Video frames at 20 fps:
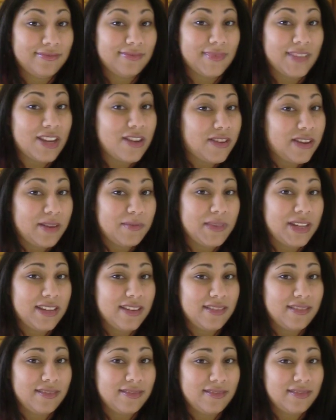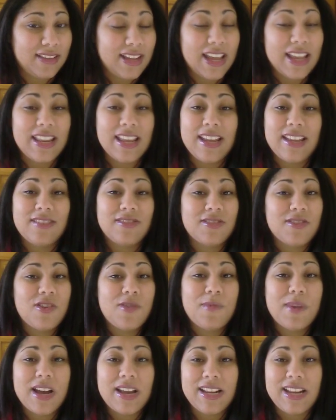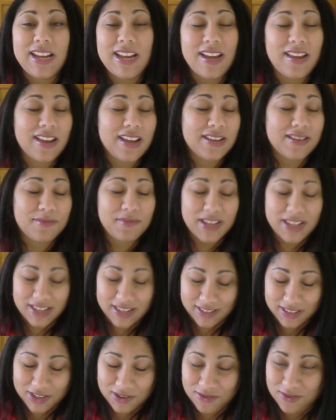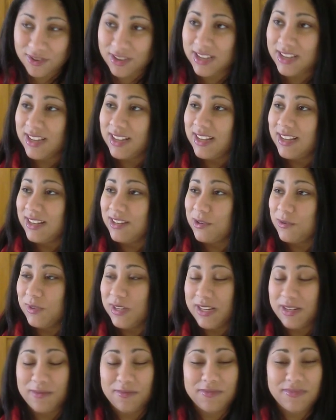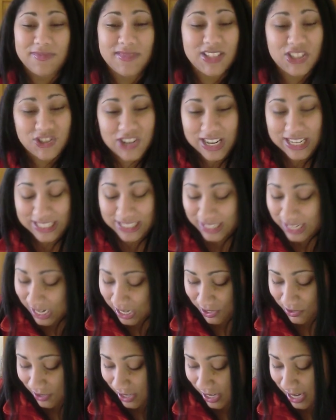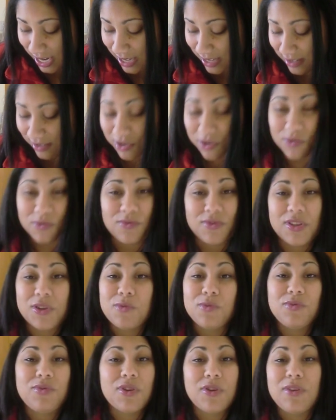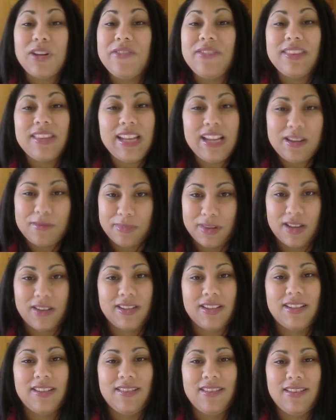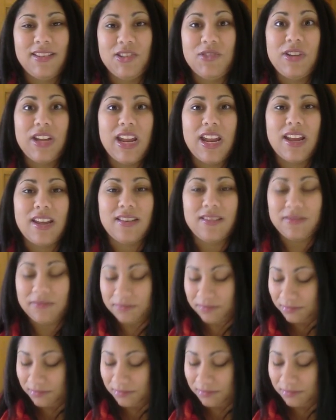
You know what I mean? There is nobody here that is better than you. Don't let them try to tell you that. Don't even think about it. You can't.